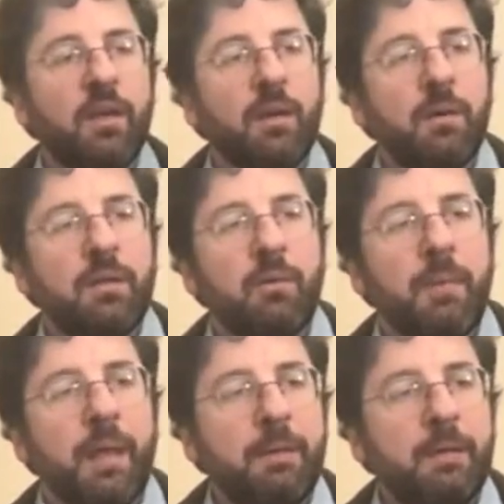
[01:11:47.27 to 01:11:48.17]

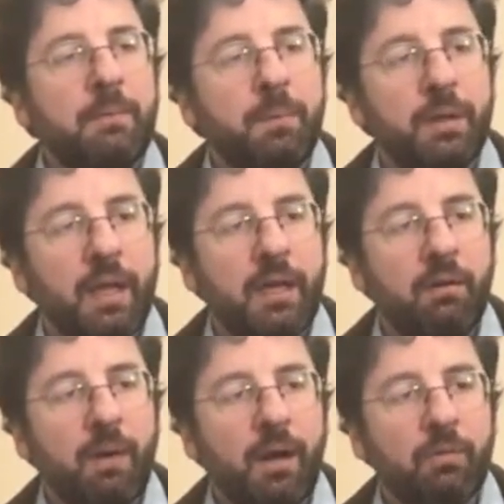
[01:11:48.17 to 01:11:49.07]
maybe playing
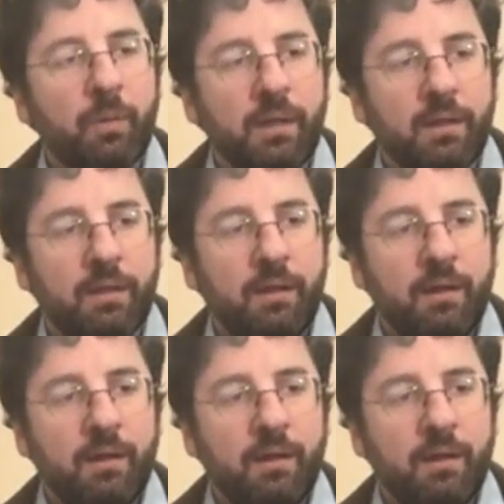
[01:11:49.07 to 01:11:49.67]
around with